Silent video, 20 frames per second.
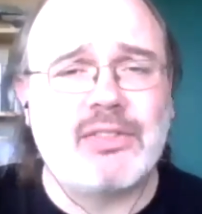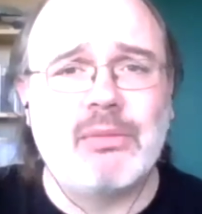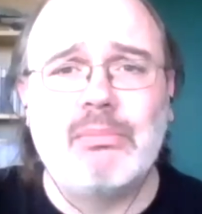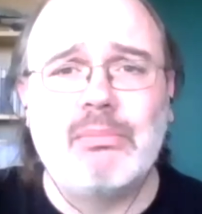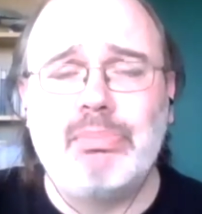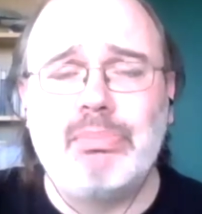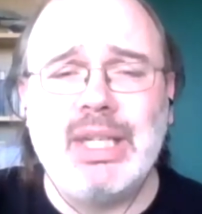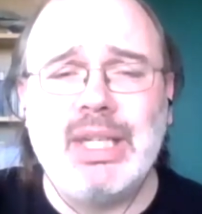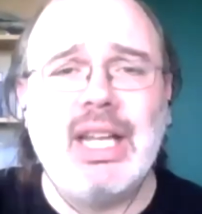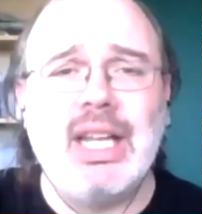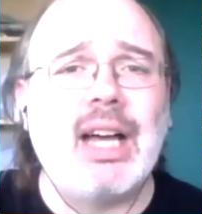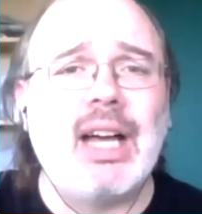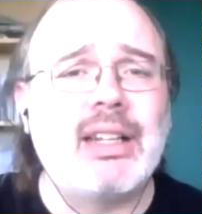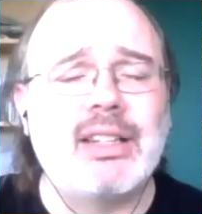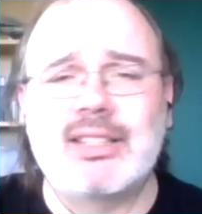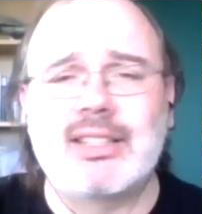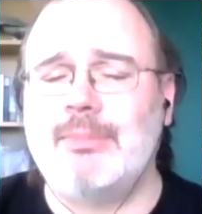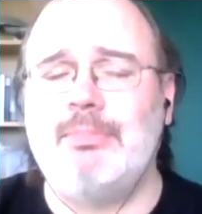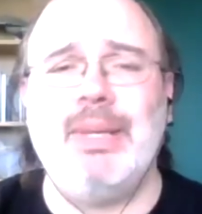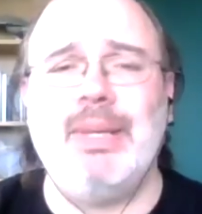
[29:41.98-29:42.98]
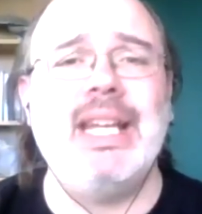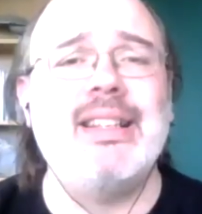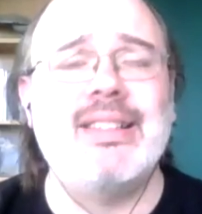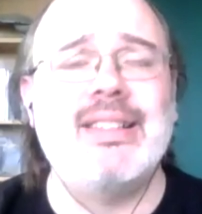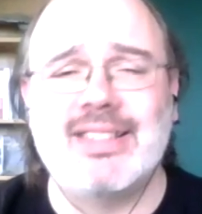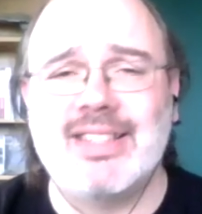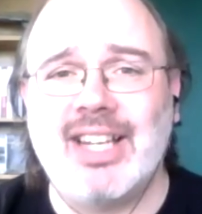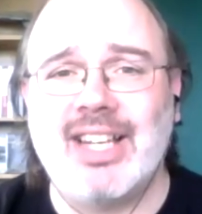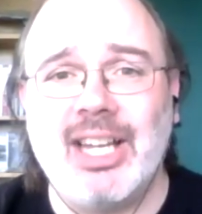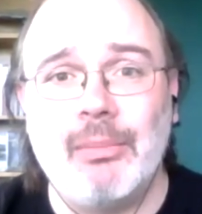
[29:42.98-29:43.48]
from beyond
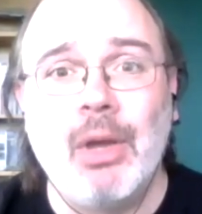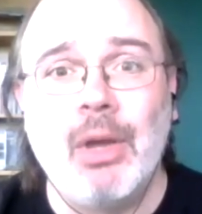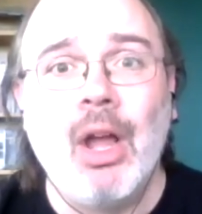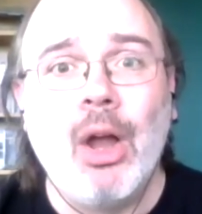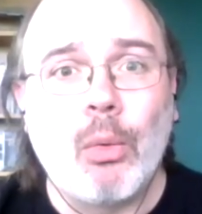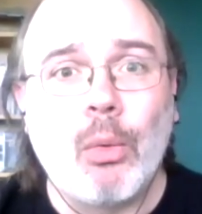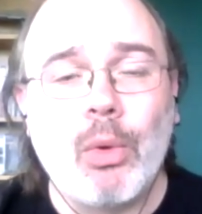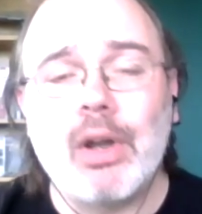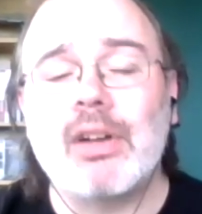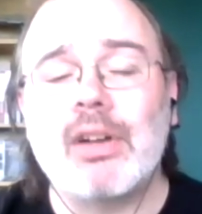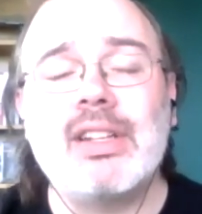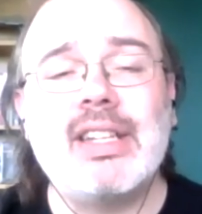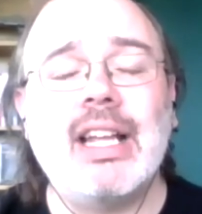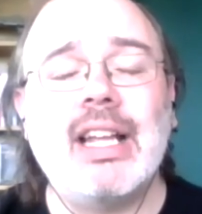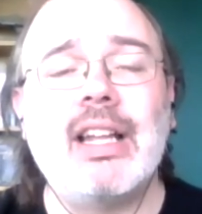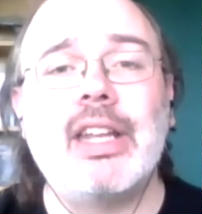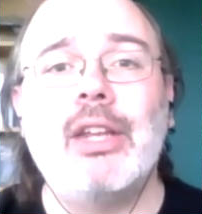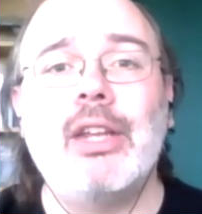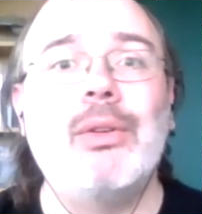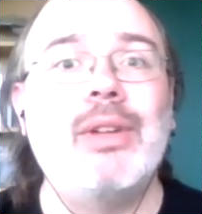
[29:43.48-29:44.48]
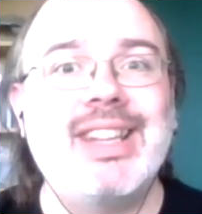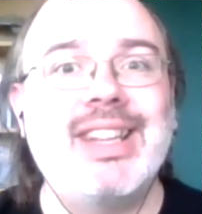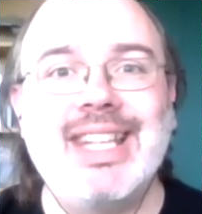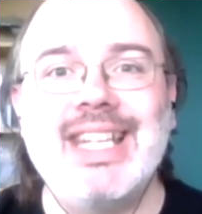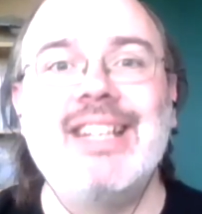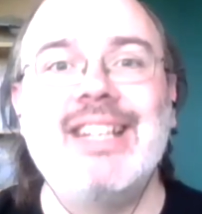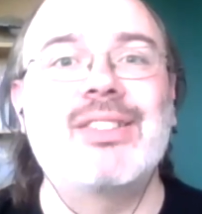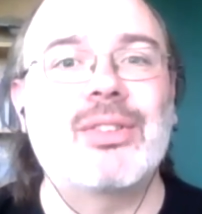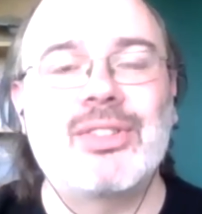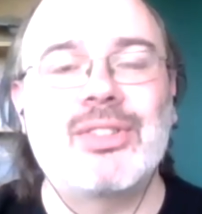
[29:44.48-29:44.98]
space-time. We're telling you that
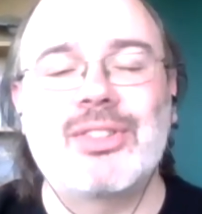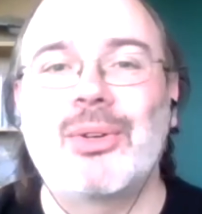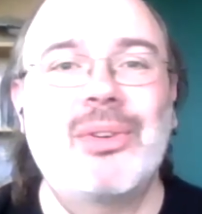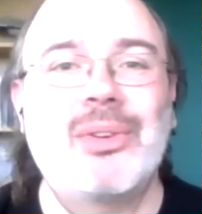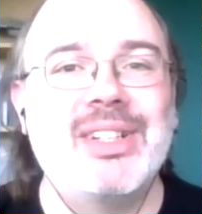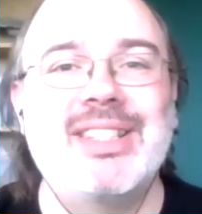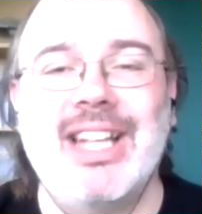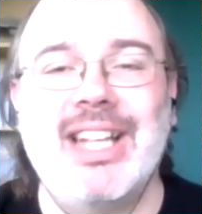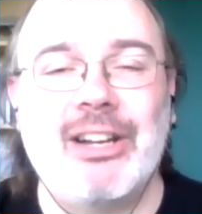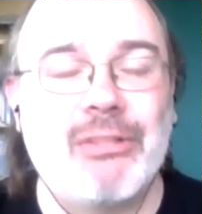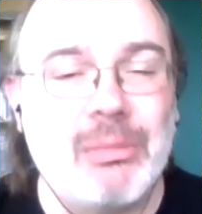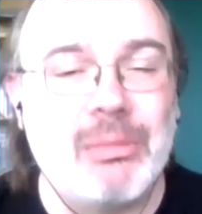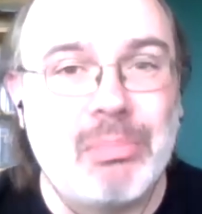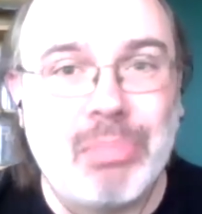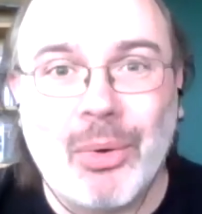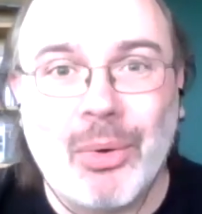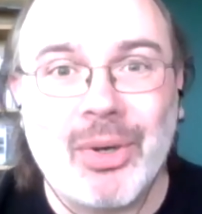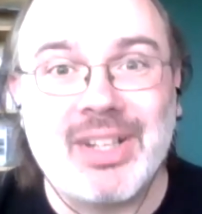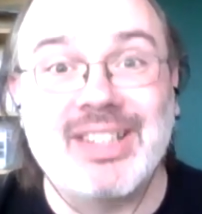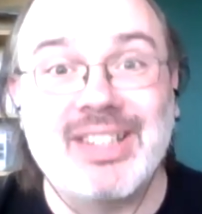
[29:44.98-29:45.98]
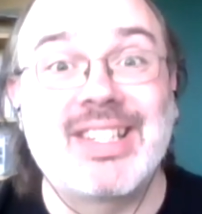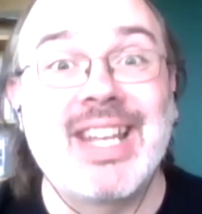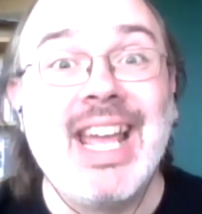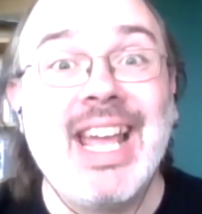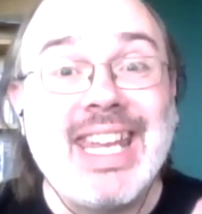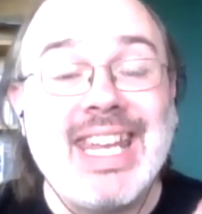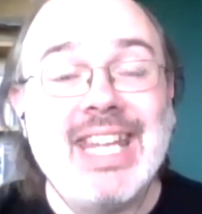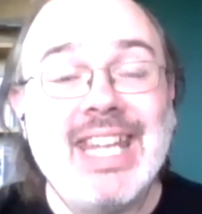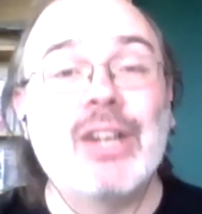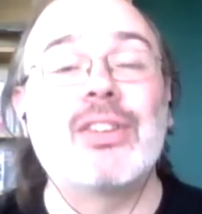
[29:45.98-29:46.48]
these are stories that are important.
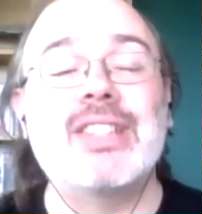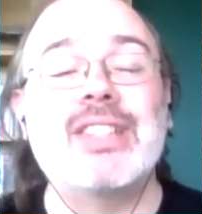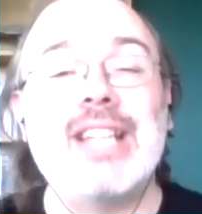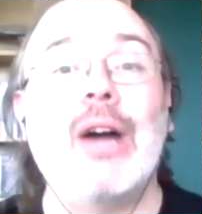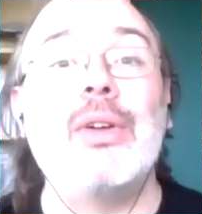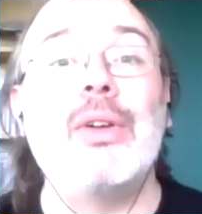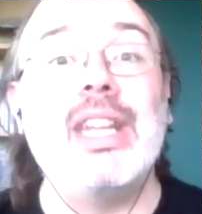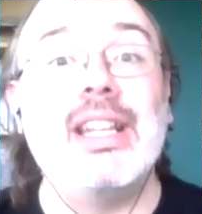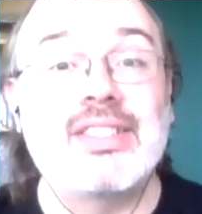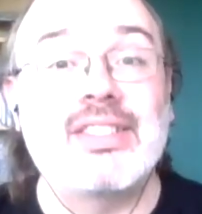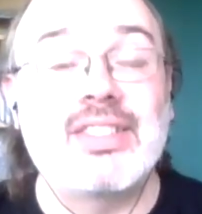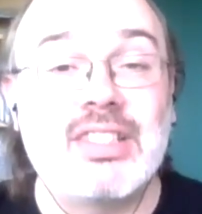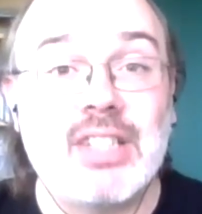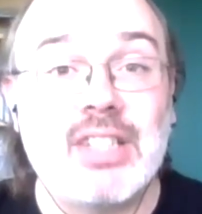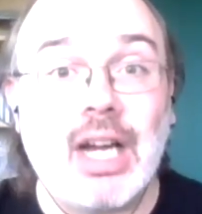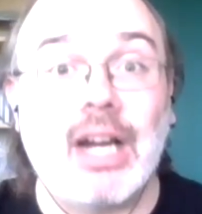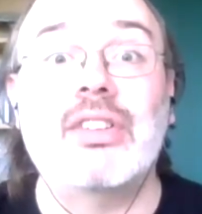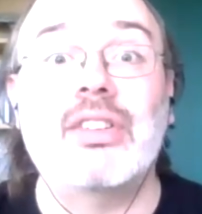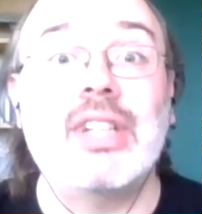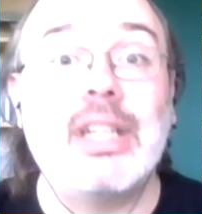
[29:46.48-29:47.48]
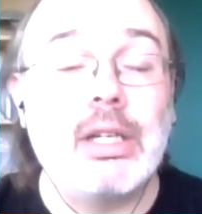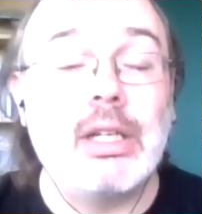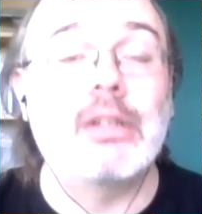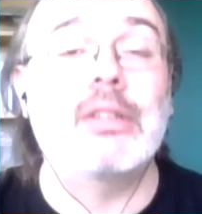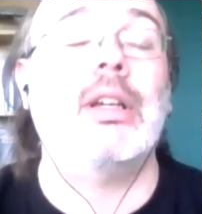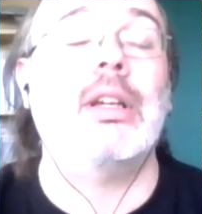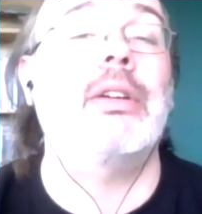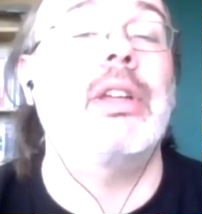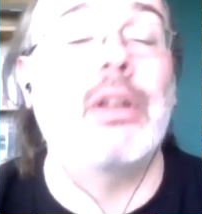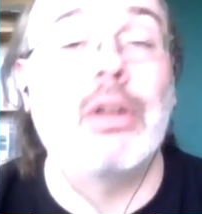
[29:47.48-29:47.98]
Here's how you start.
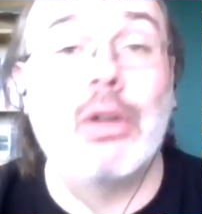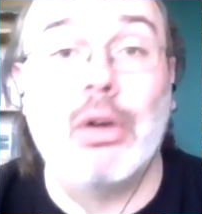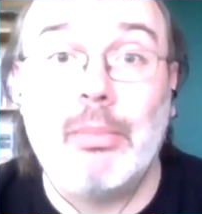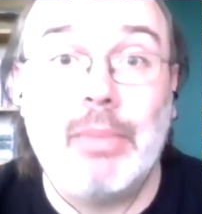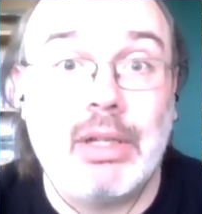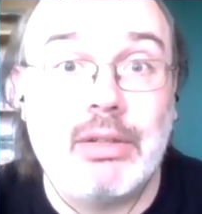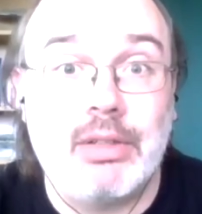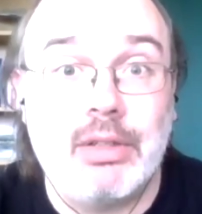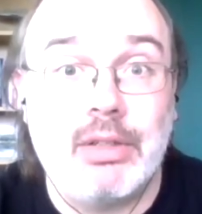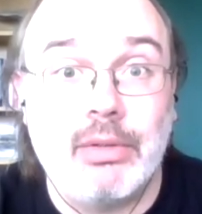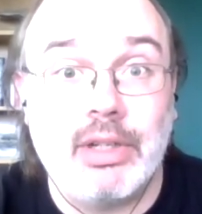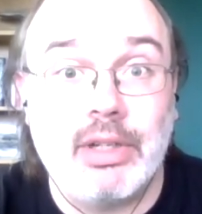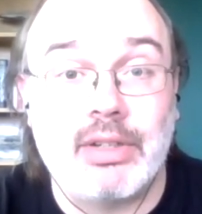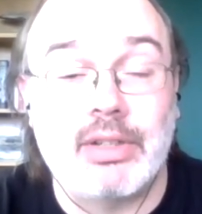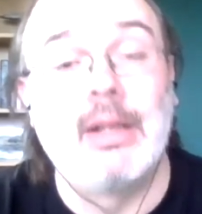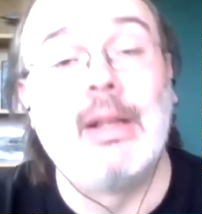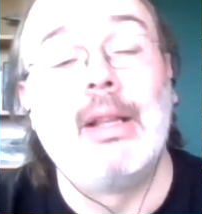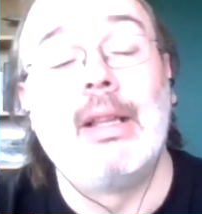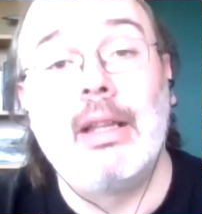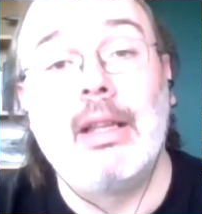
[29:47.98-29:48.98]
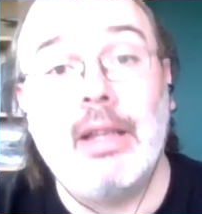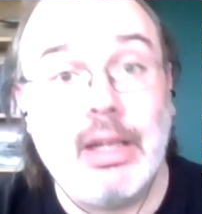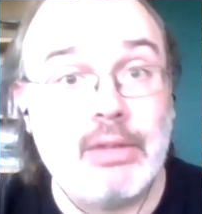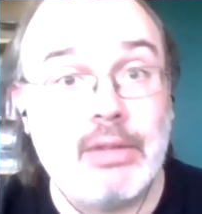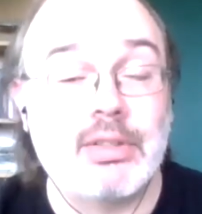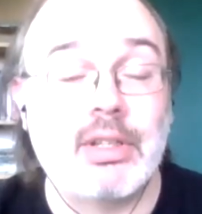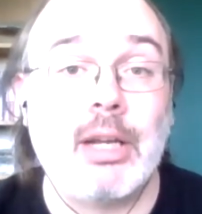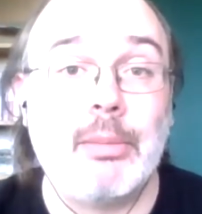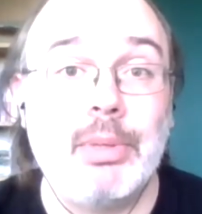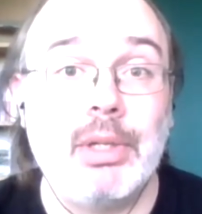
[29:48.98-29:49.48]
Here's how you go about doing it.
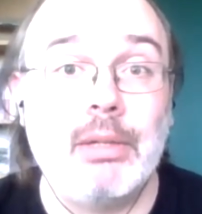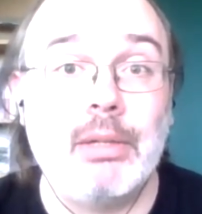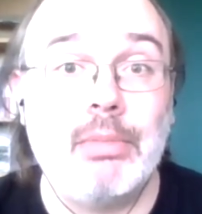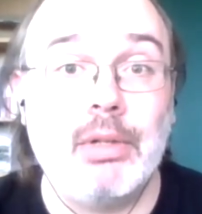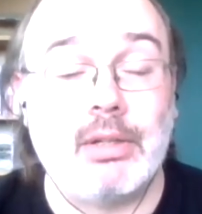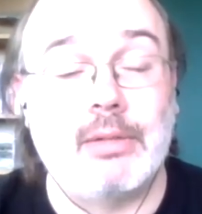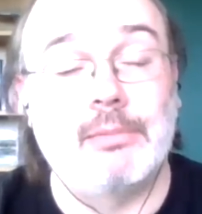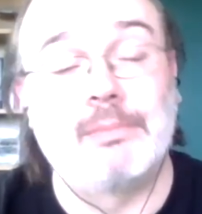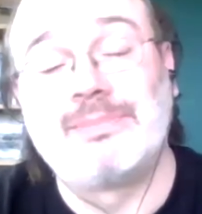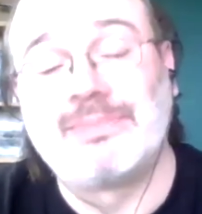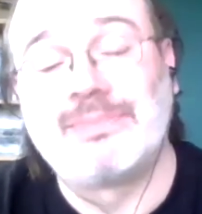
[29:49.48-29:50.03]
Here's a copy of the book.